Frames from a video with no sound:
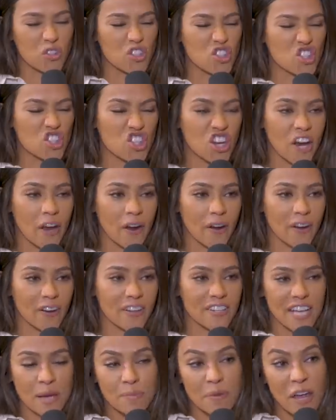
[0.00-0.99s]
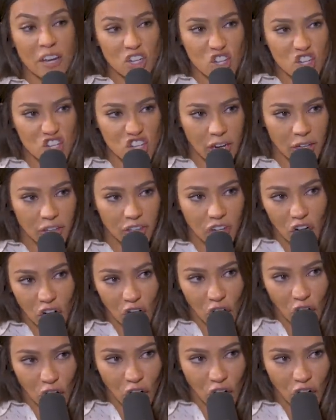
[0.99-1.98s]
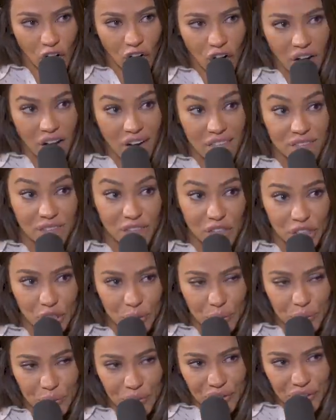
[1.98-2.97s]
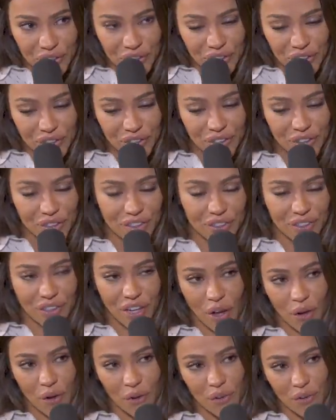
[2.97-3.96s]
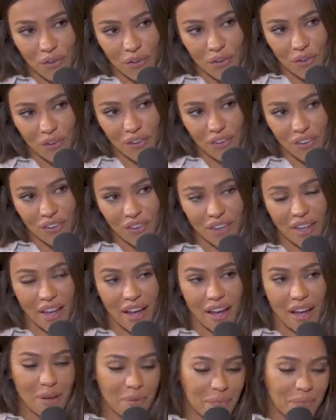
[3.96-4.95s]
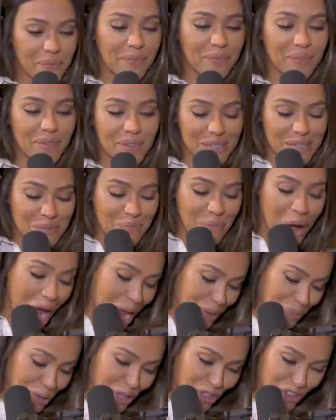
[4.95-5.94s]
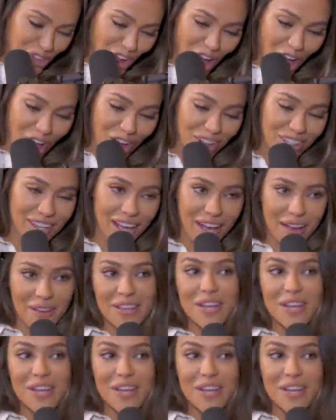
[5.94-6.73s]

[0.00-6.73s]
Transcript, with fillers: I wouldn't either. share because no. I'm not a sharer. Yeah, it of sounds food. like it. I know this. No. You get very upset when I ask yeah. you to, hey, why don't we get my pizza? Yeah. yeah.